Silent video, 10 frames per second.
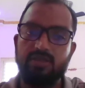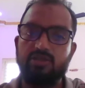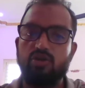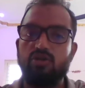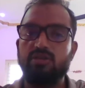
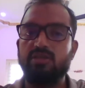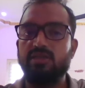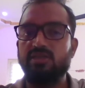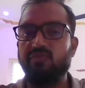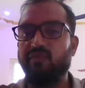These all
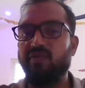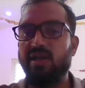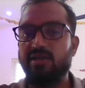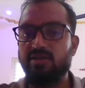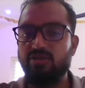things we will
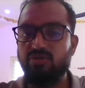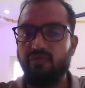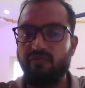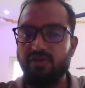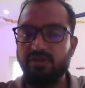
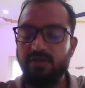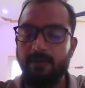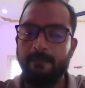understood first.